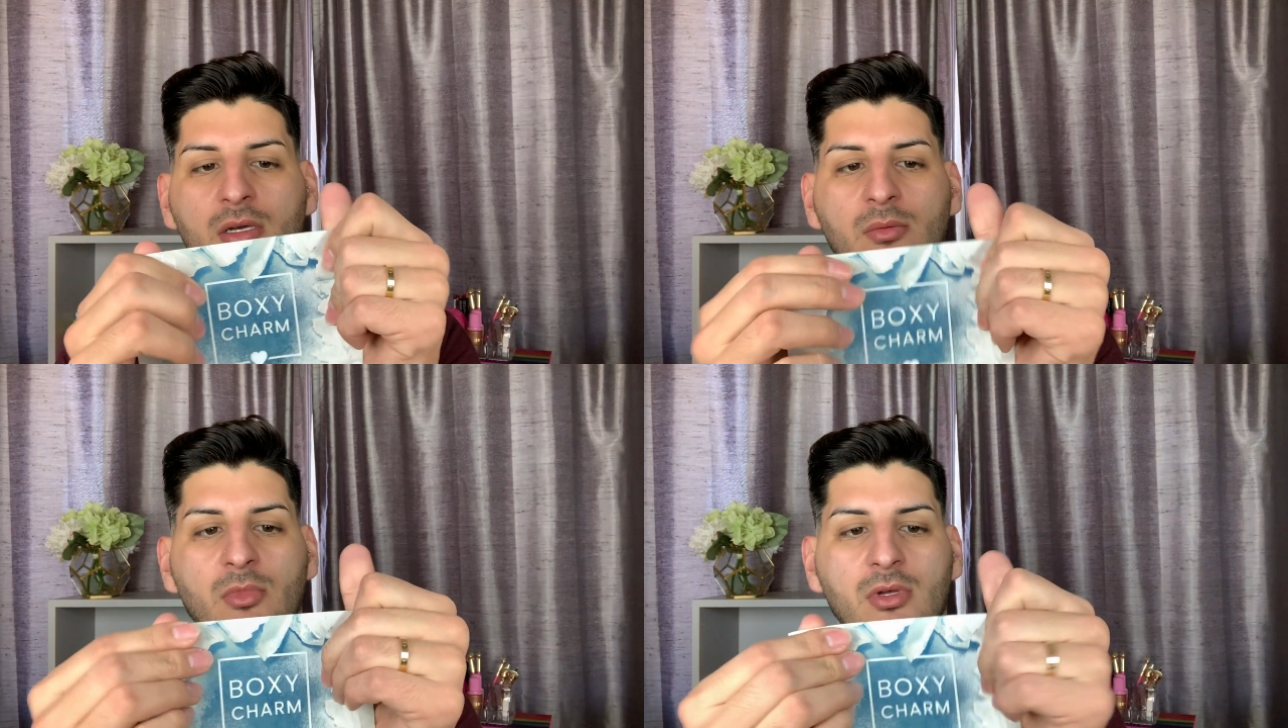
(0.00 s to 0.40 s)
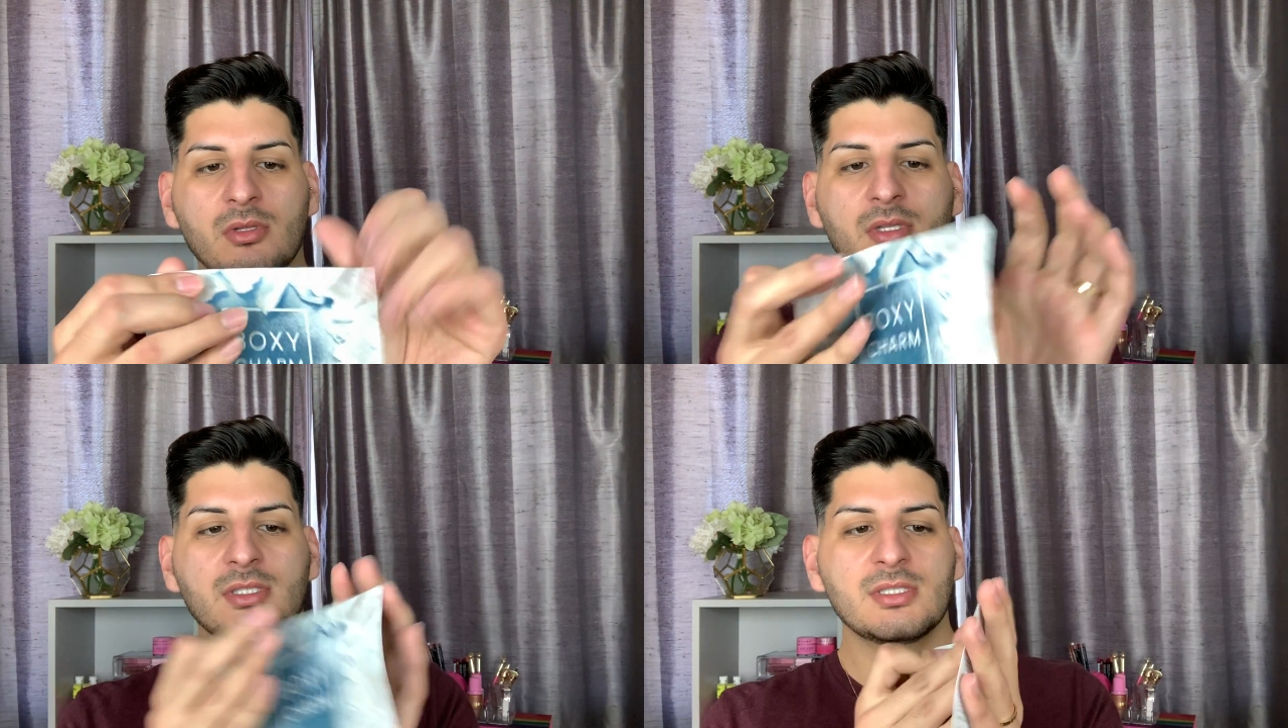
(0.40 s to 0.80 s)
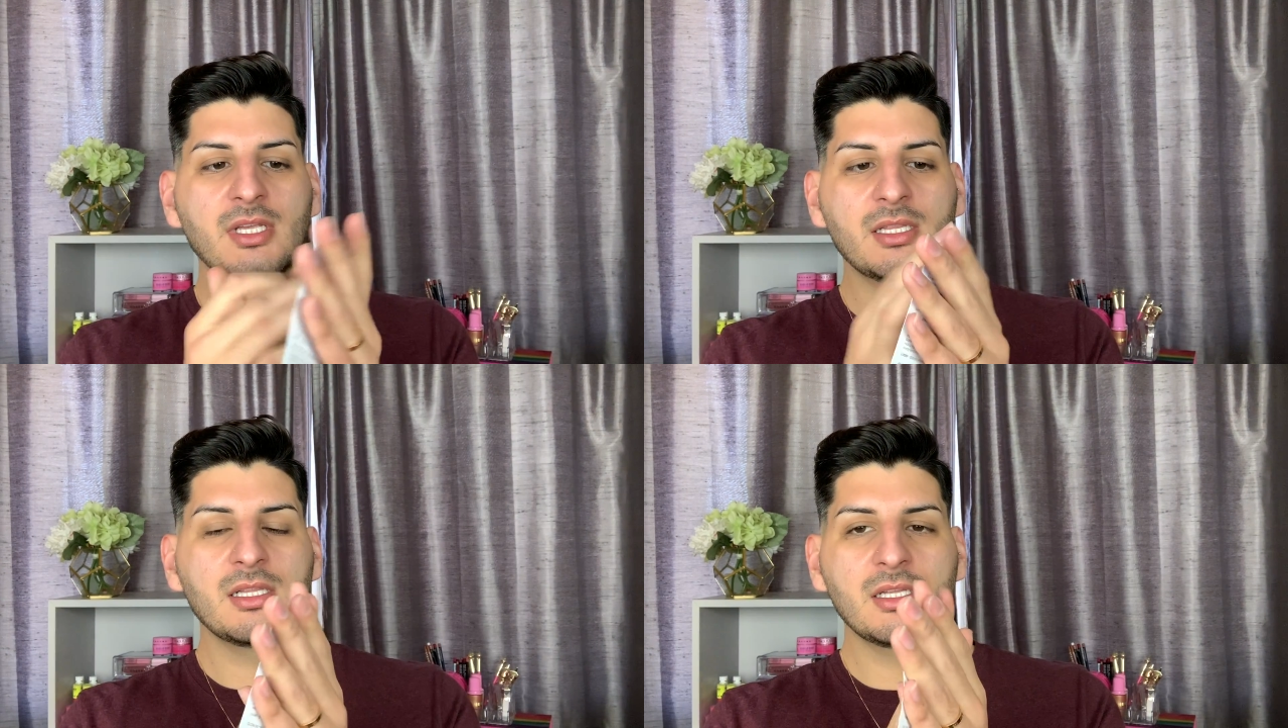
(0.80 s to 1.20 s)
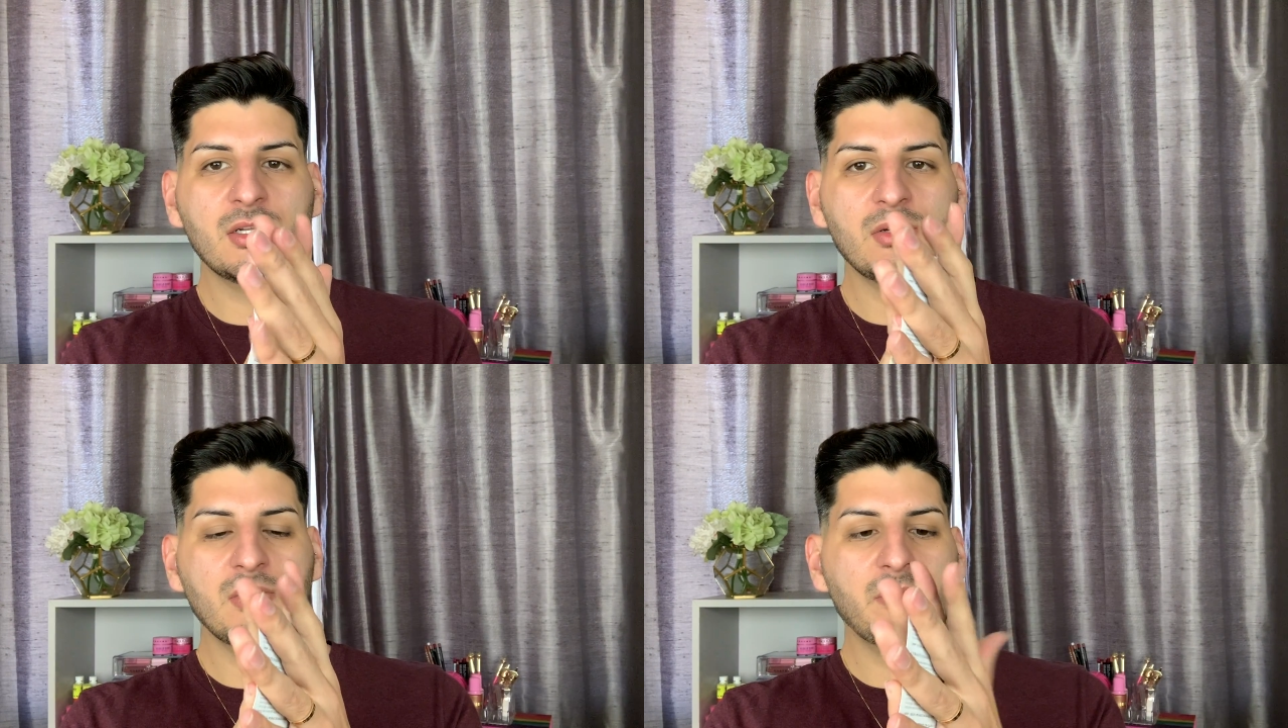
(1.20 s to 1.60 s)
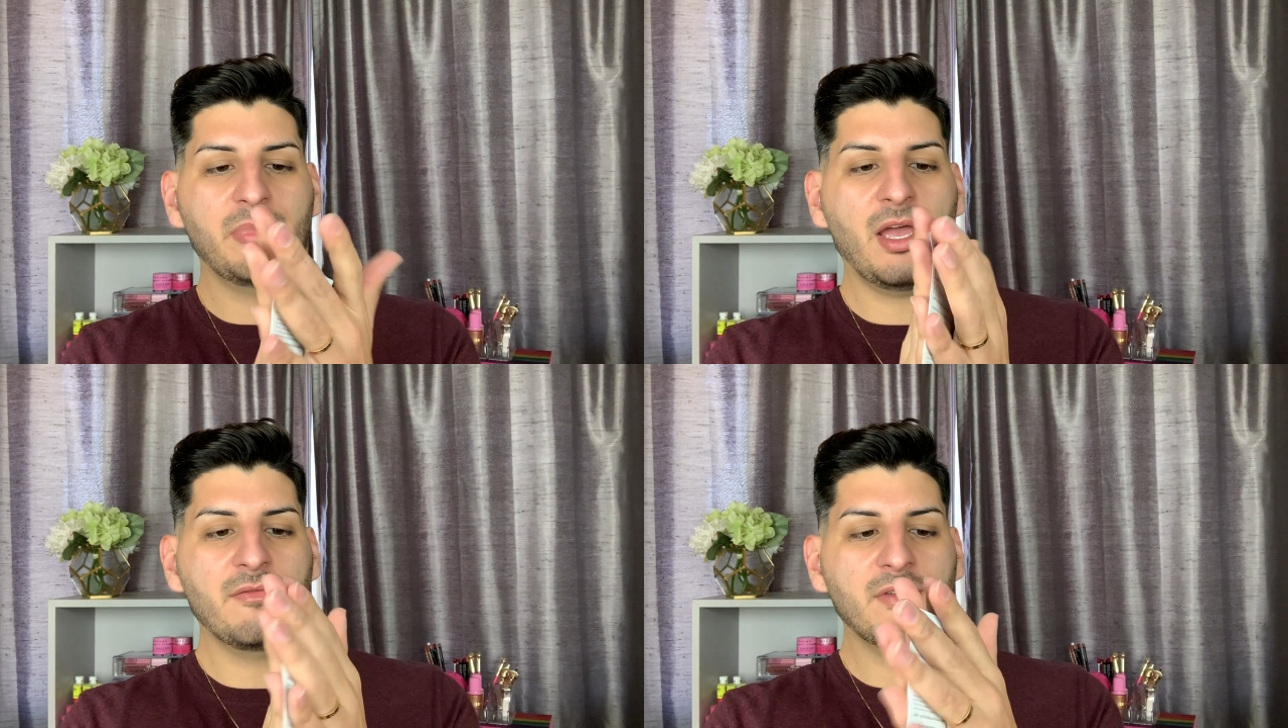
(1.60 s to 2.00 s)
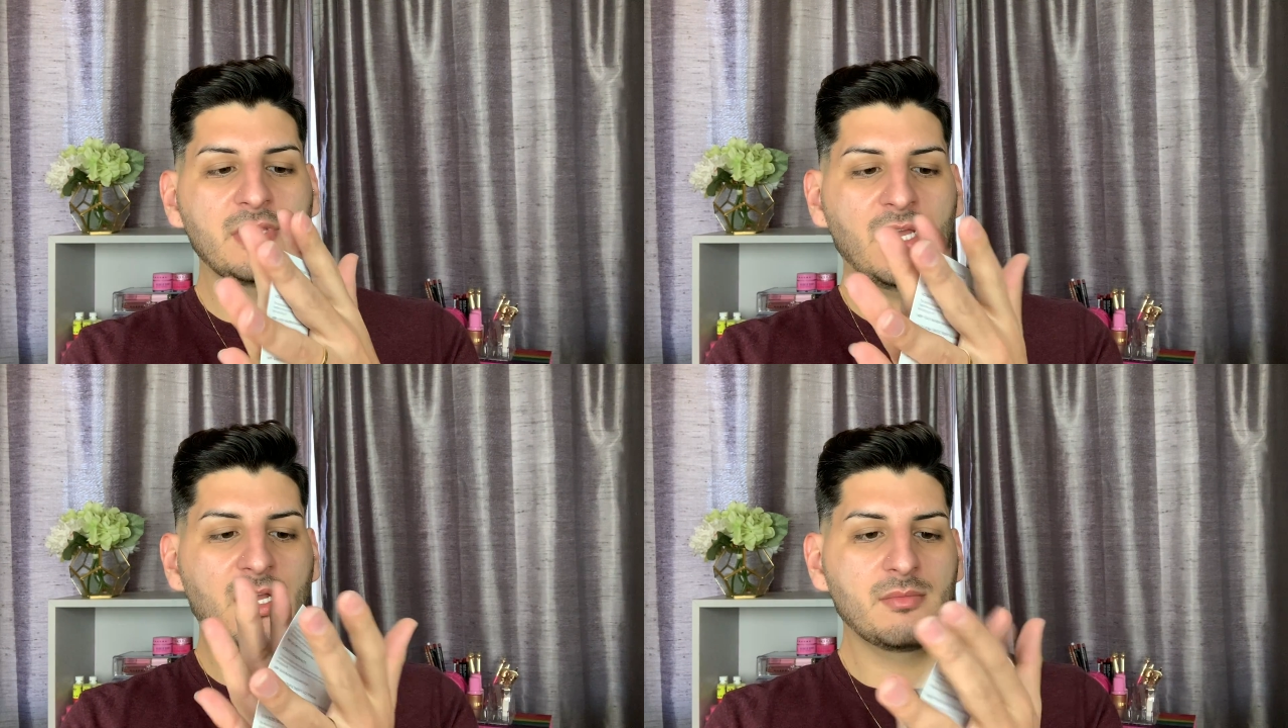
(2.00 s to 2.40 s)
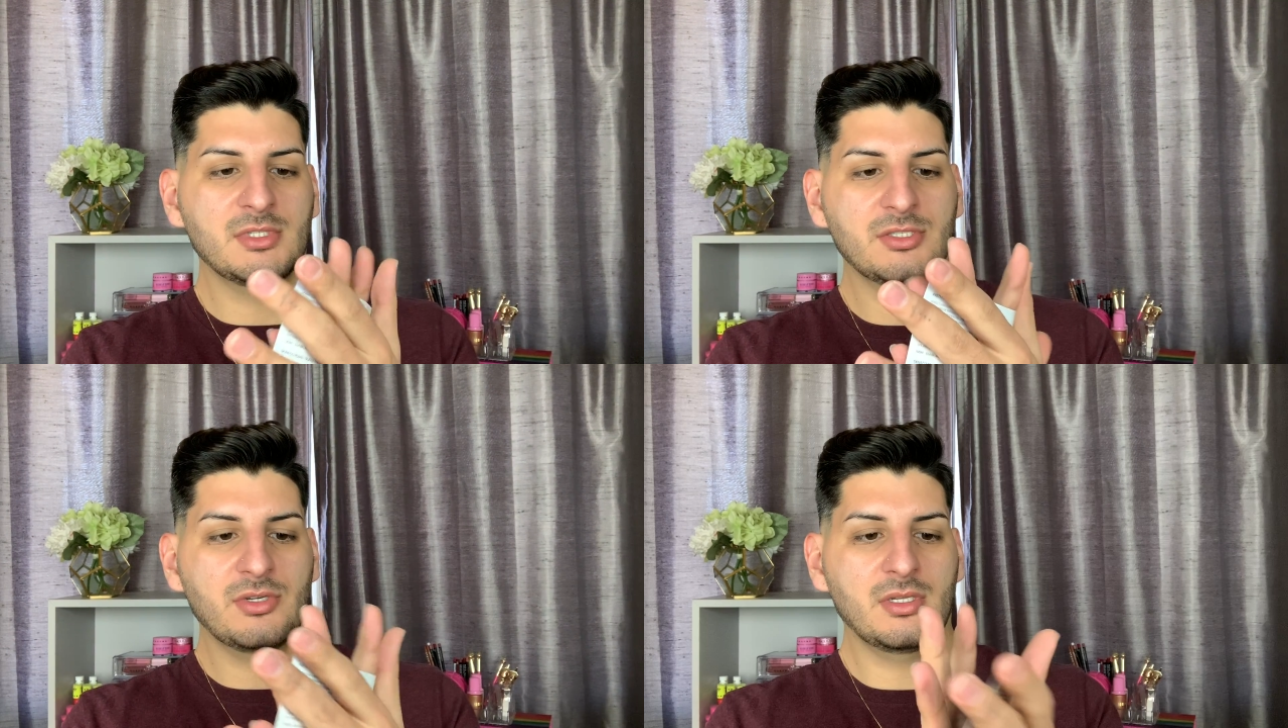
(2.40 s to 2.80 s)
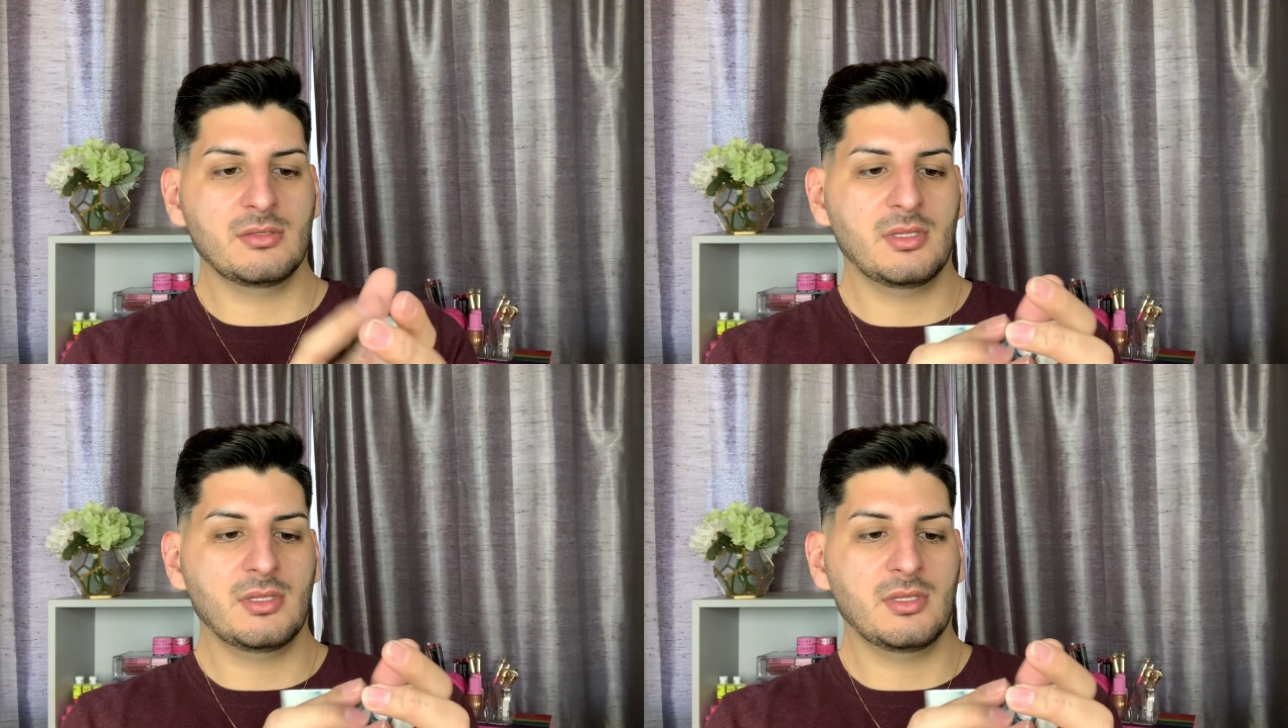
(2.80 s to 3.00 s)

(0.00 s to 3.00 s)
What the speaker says: Well, this is like the little pamphlet that comes into it.